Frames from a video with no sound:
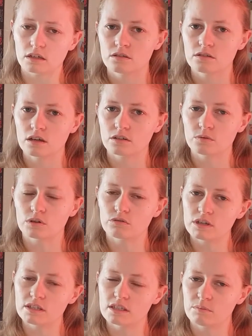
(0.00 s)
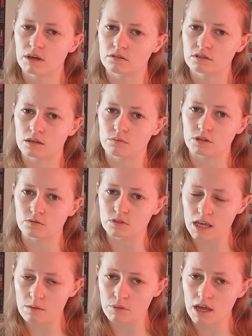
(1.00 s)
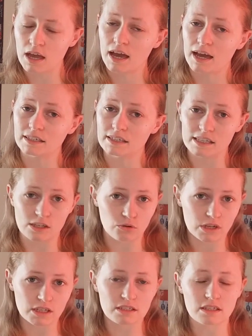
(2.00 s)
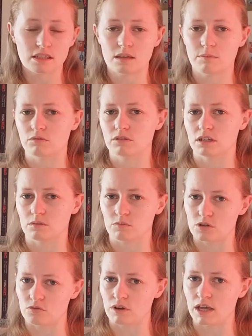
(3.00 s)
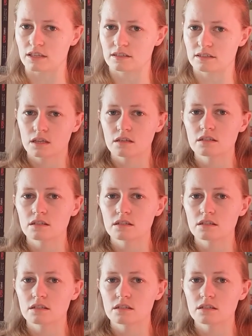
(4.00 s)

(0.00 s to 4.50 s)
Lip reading: start to increase the amount of time you skip and decrease the amount of time that you rest.